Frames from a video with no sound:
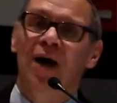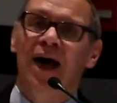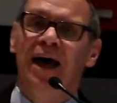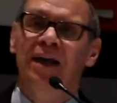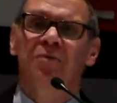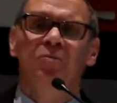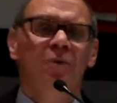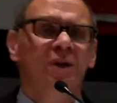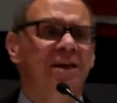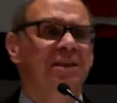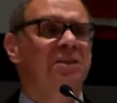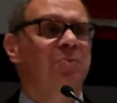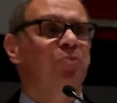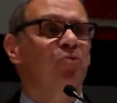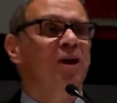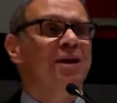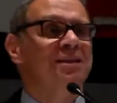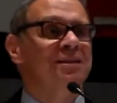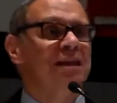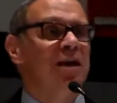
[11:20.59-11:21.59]
how do we
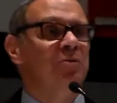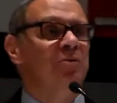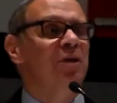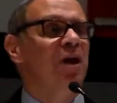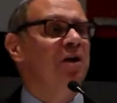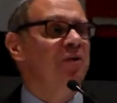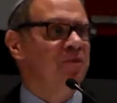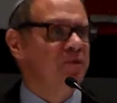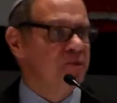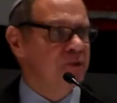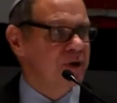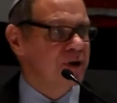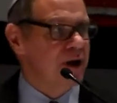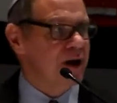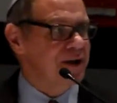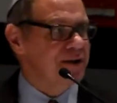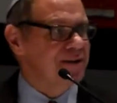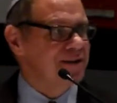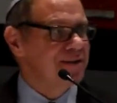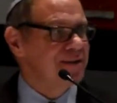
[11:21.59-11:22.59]
express our love for
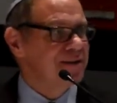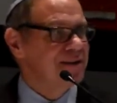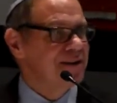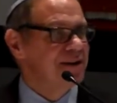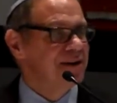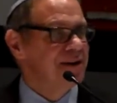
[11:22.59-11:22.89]
God?